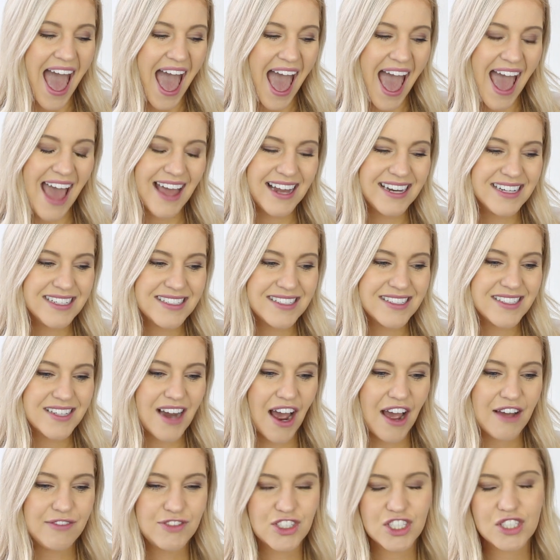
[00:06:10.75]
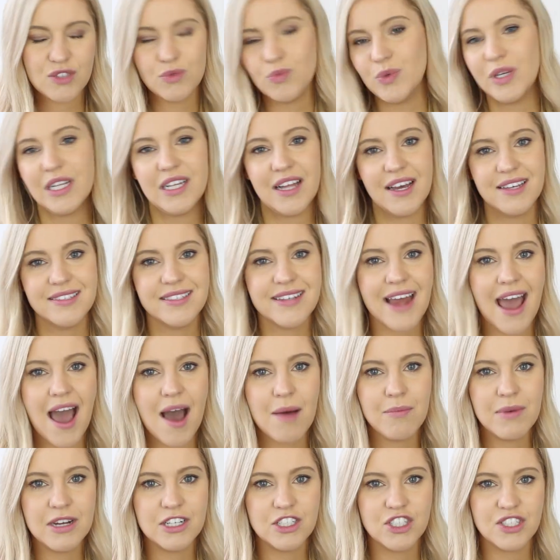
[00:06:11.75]
And I've just realized
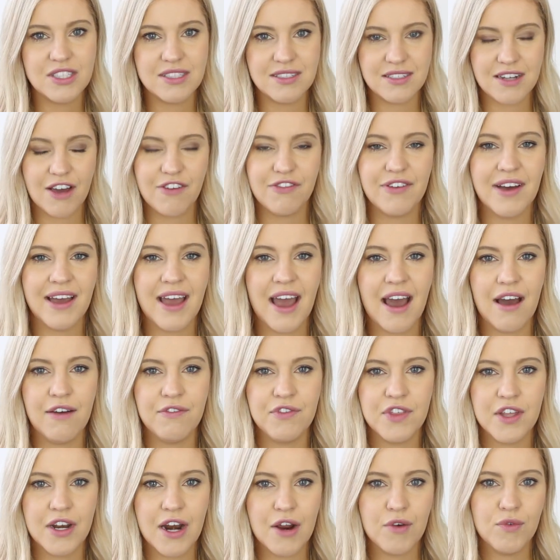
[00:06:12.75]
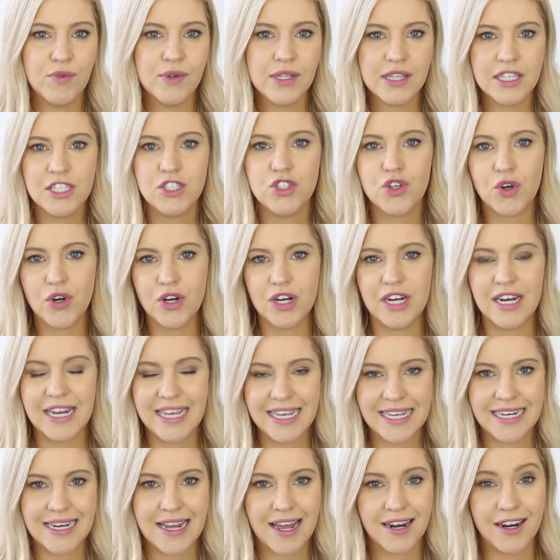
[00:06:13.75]
how much stuff I have that I really don't
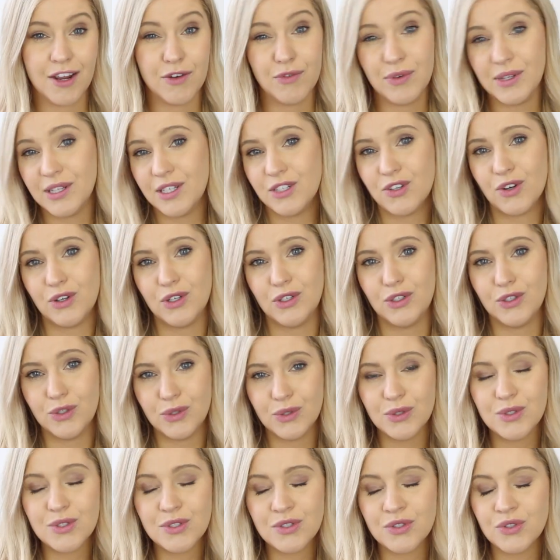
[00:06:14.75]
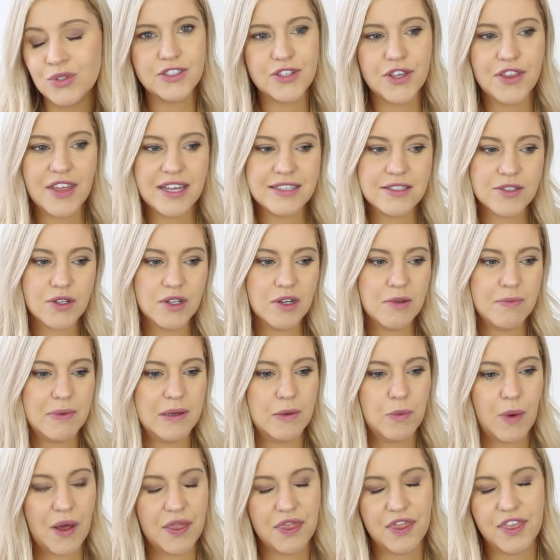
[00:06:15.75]
need and I really don't use. So that's going to
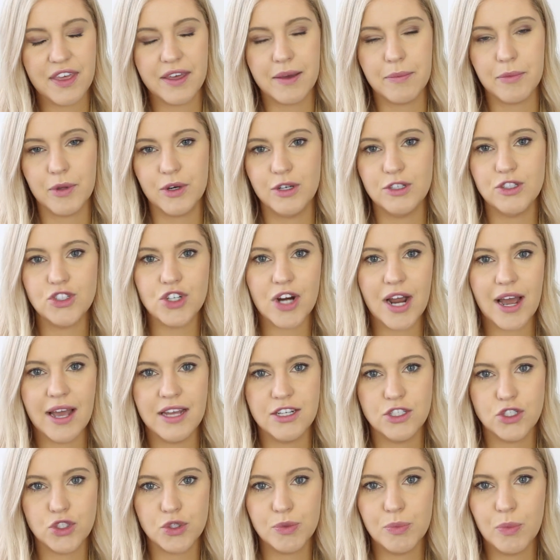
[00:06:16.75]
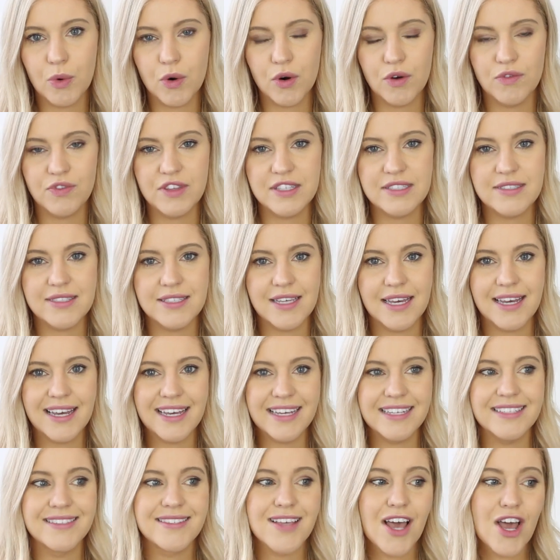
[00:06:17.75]
be one thing I'm going to try and do more of this year,
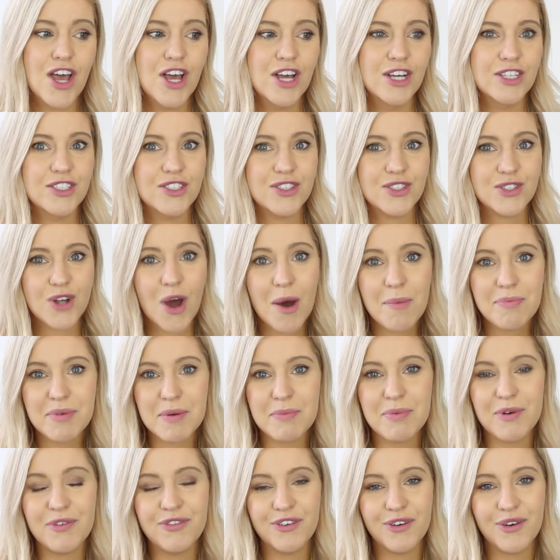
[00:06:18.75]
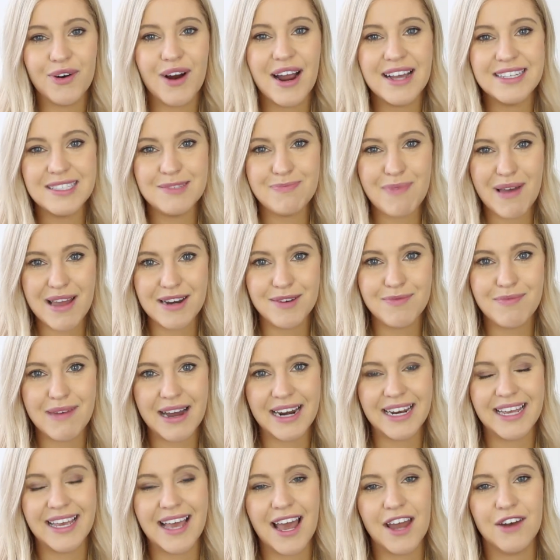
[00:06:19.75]
is stop before I spend
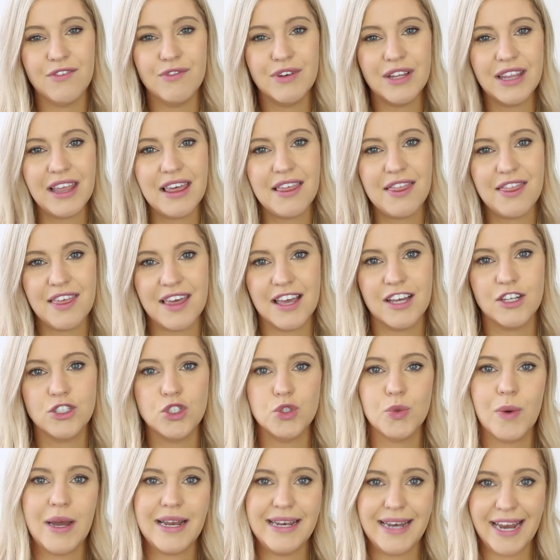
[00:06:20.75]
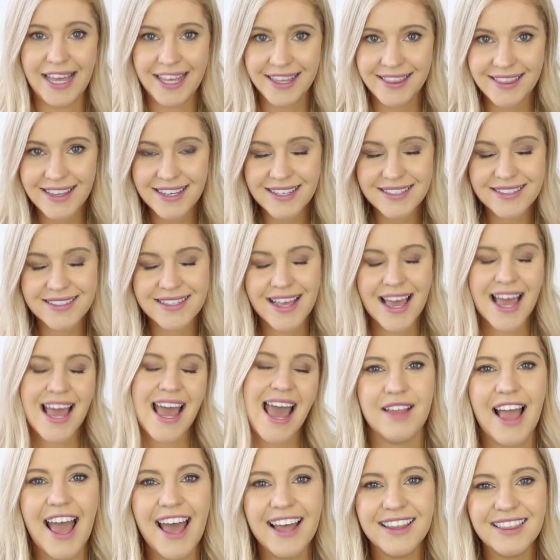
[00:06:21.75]
money and really think, do I need this?
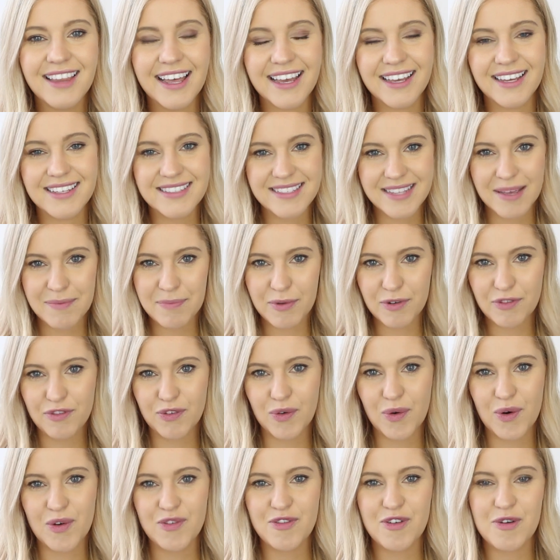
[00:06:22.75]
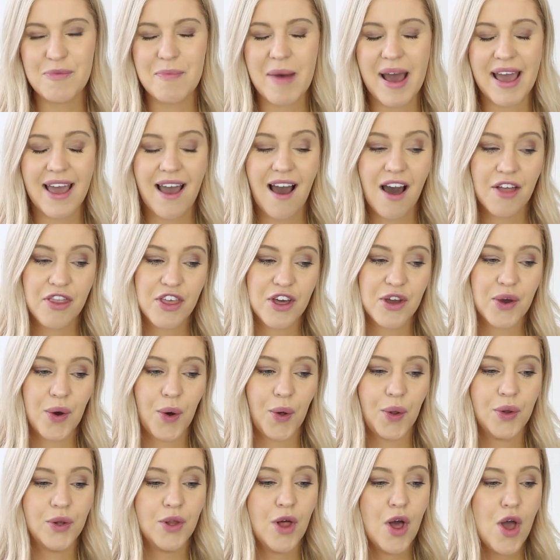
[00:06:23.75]
And like I said before, for my other
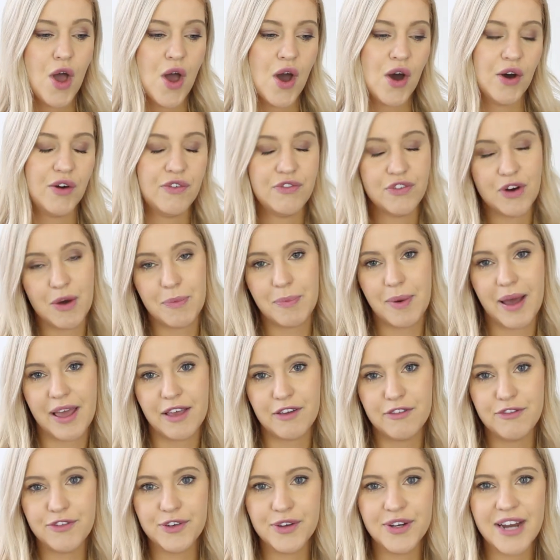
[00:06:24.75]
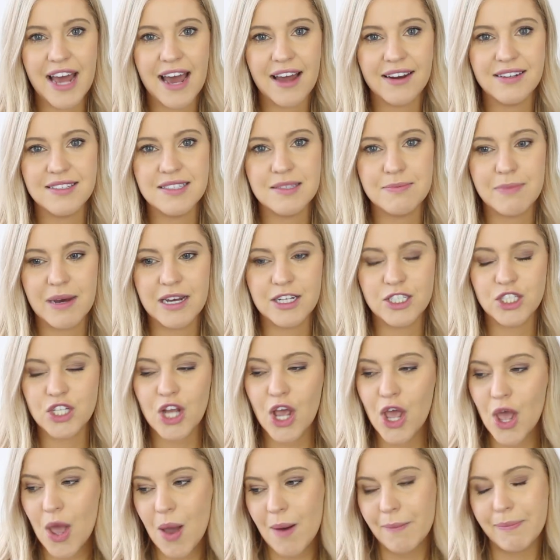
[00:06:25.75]
goal of not buying food out as much,
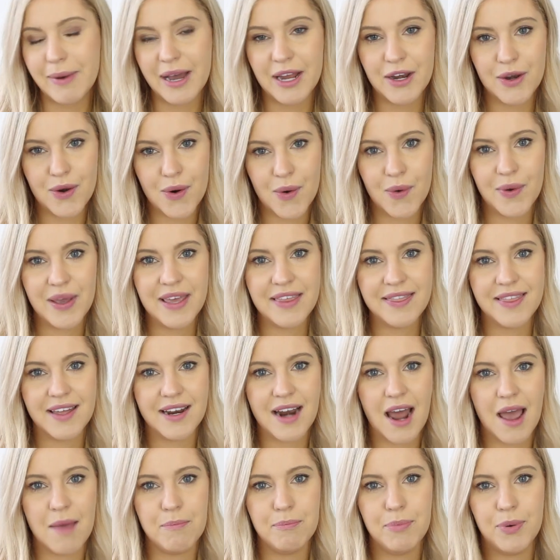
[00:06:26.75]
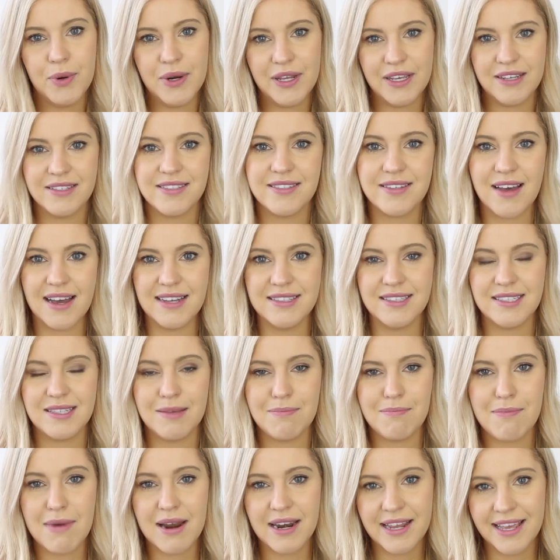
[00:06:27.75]
by knowing that I'm putting aside
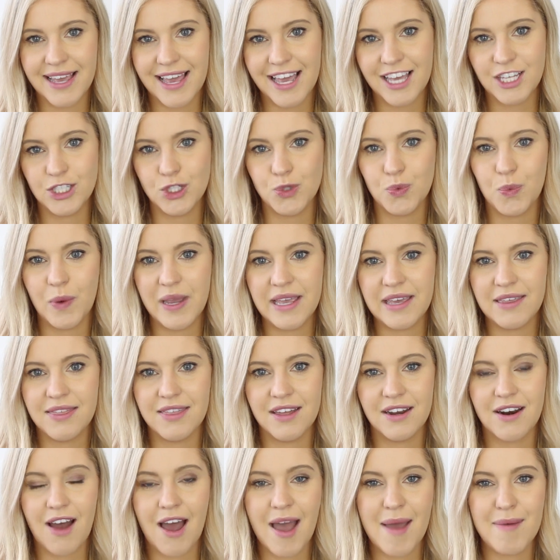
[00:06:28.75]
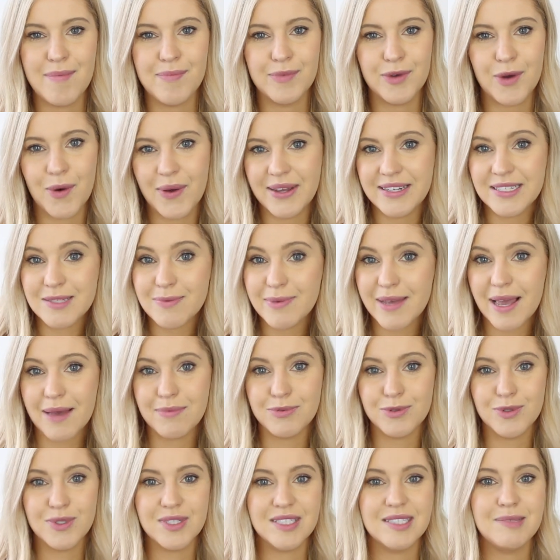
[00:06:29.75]
some money each week that I'm going to be
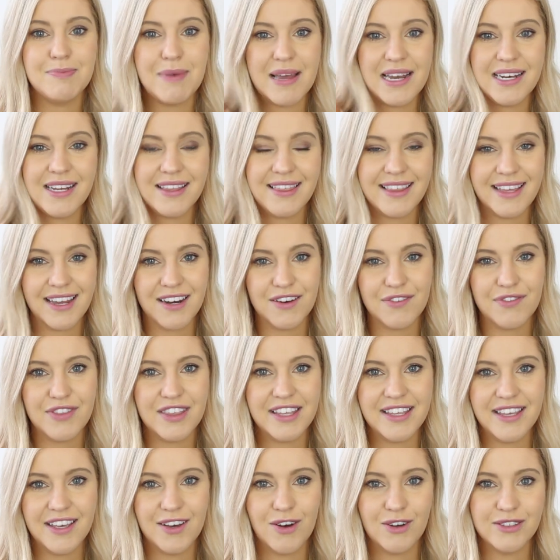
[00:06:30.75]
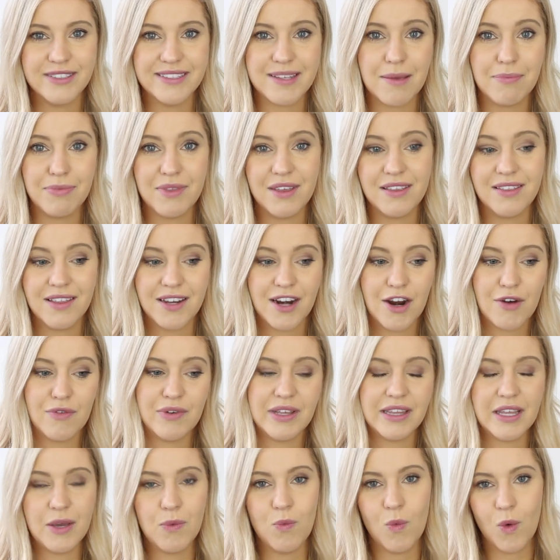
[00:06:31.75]
able to spend at the end of the year on something that I
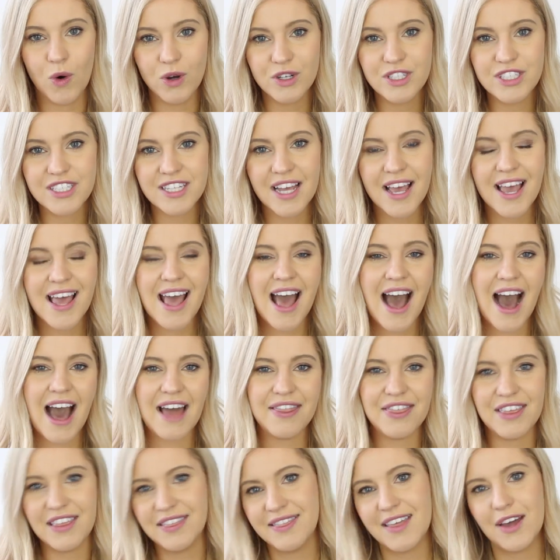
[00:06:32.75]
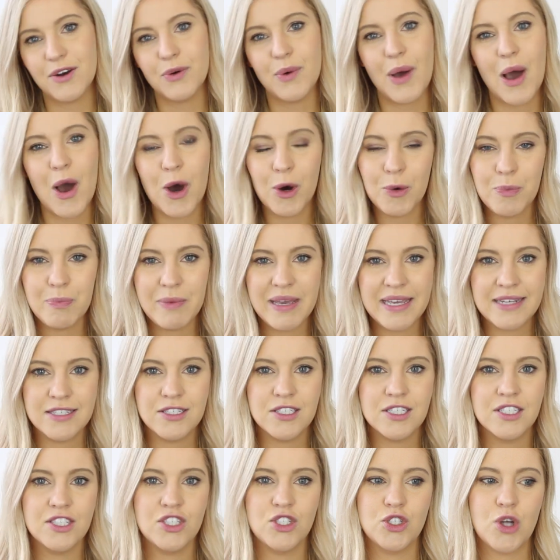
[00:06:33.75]
really want, I think that'll help me
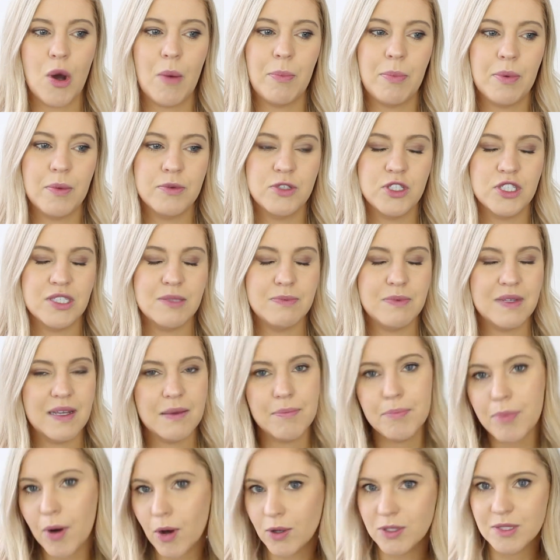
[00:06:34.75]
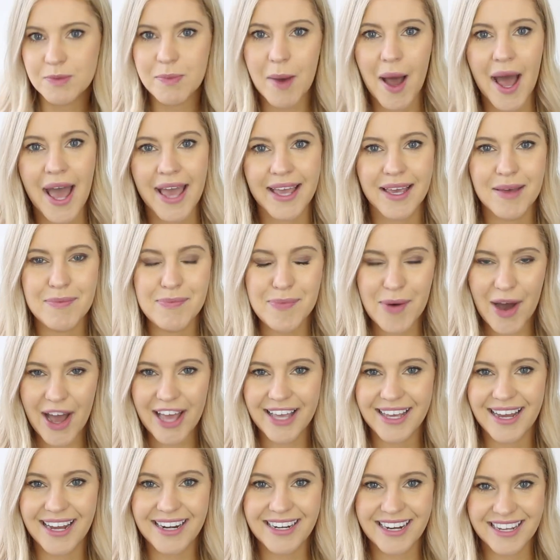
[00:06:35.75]
to stop just impulse buying and
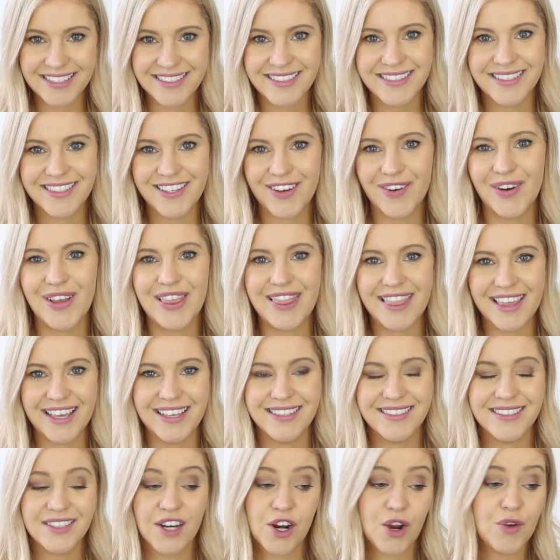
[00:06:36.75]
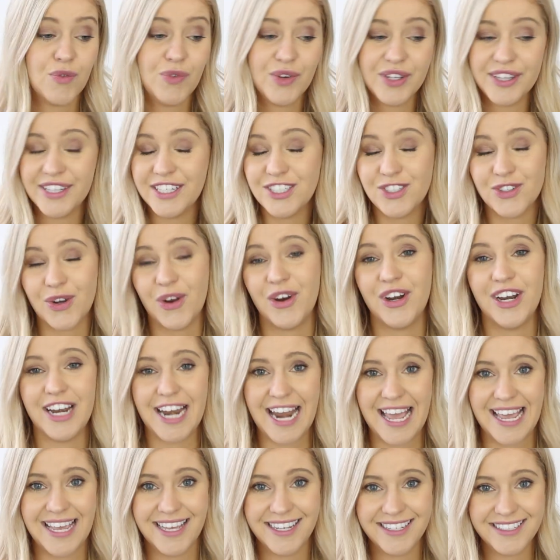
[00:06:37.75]
buying unnecessary things that I really don't
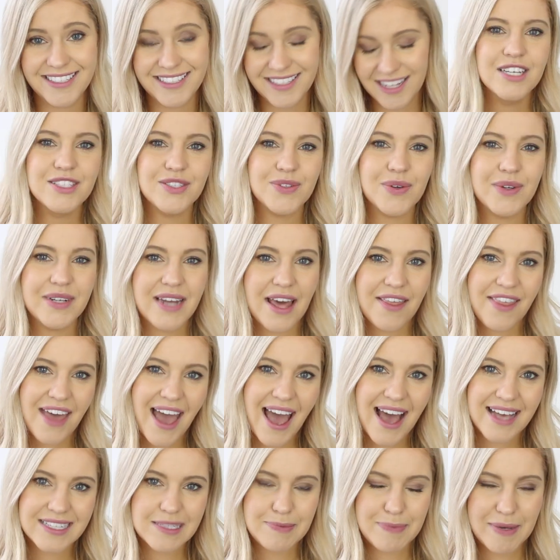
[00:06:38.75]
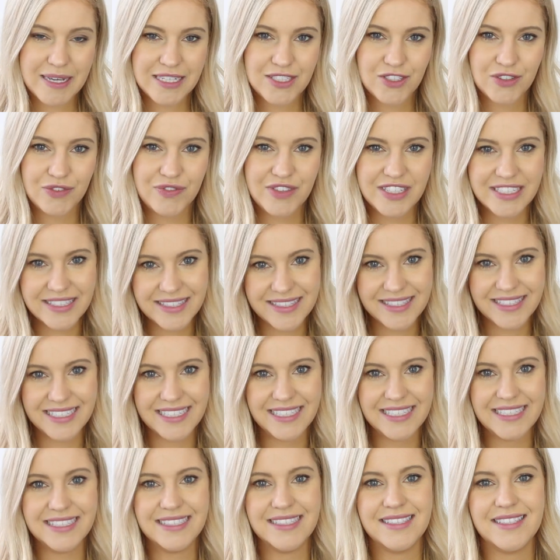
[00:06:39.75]
need. So another aspect of this
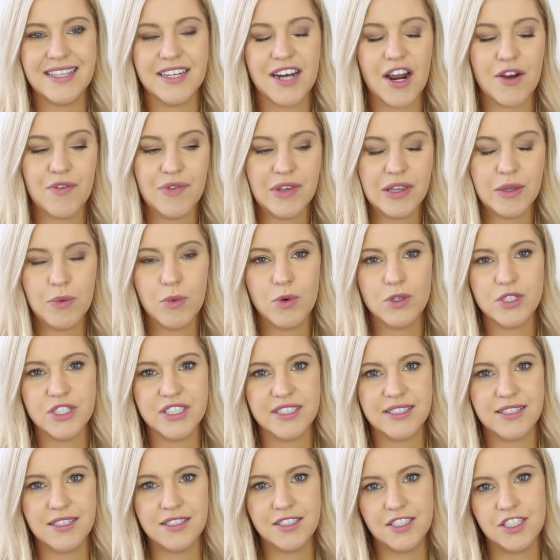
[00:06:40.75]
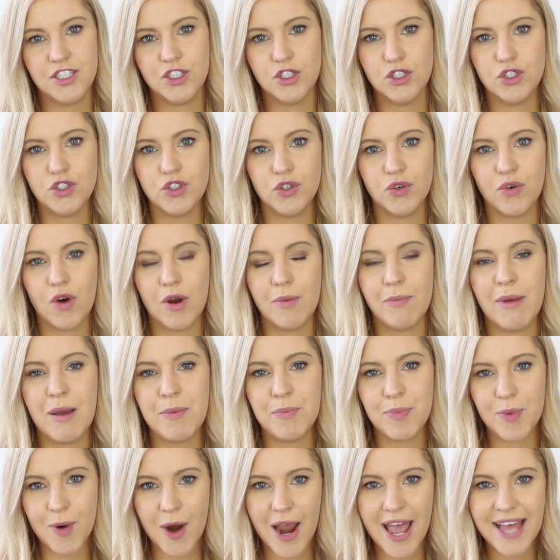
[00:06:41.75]
is that I really want to continue to grow my
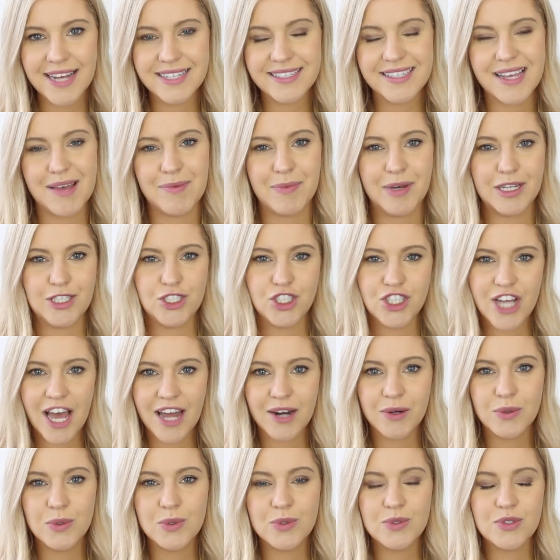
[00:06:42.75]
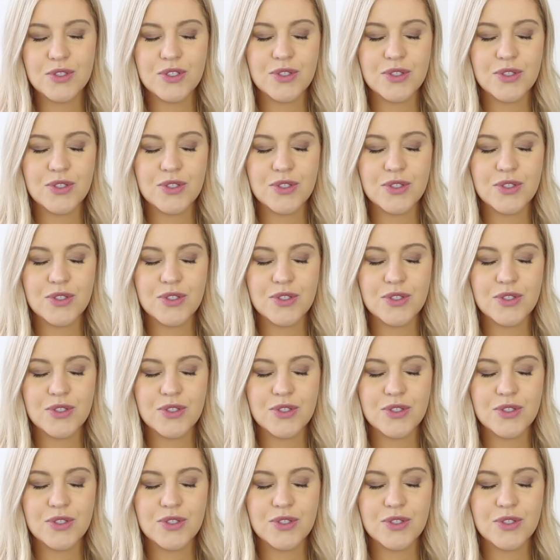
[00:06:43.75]
brand and my channel.